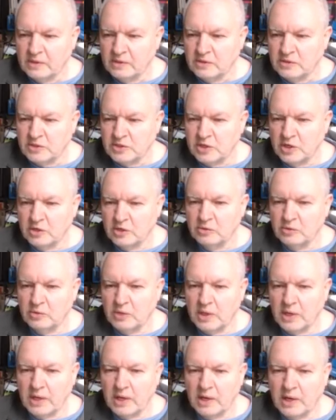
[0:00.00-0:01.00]
So,
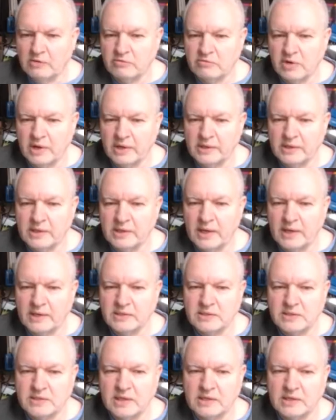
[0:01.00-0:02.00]
right,
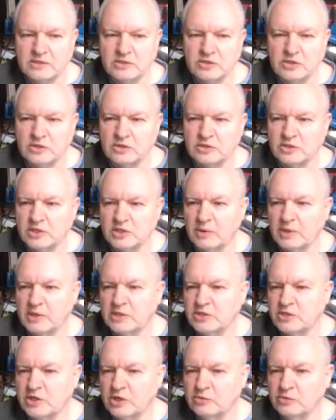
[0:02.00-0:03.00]
yes, that's good. So I
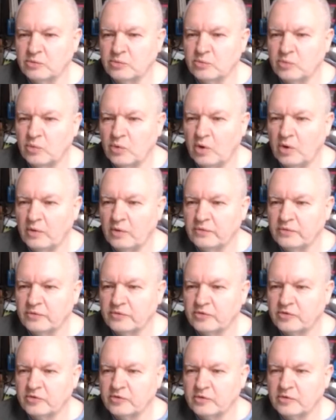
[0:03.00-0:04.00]
don't
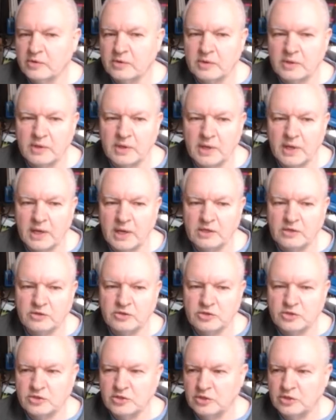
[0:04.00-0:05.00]
want
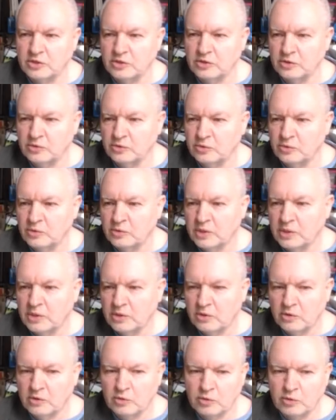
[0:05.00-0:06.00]
H2
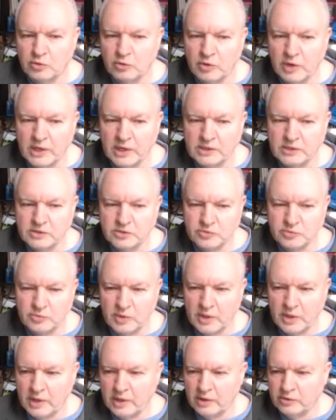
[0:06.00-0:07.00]
or
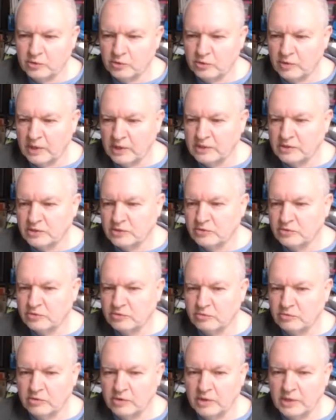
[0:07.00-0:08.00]
H1 or
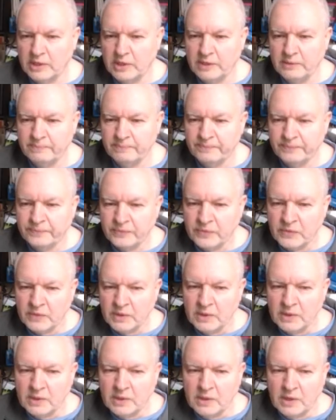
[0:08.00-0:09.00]
H3.
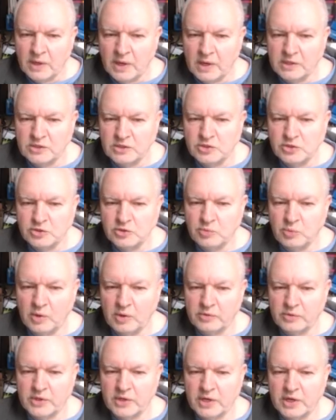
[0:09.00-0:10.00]
I do
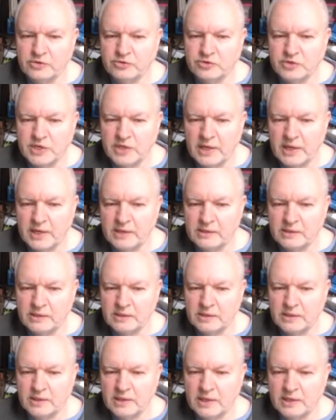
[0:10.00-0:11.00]
want the
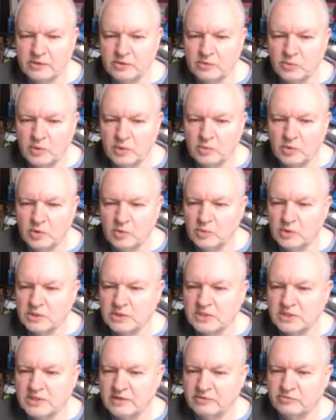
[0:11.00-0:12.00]
100N and the
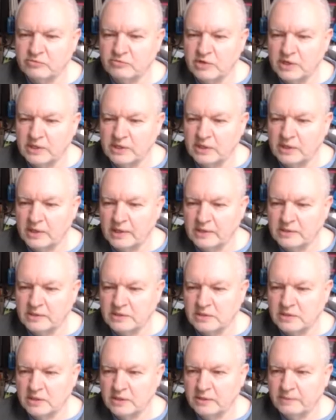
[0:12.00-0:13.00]
1117
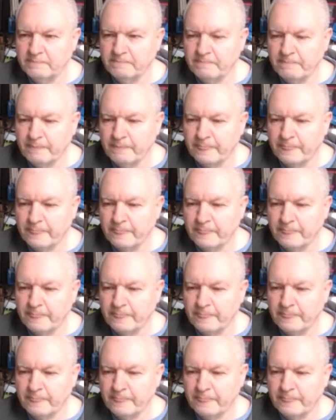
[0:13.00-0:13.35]
regulator.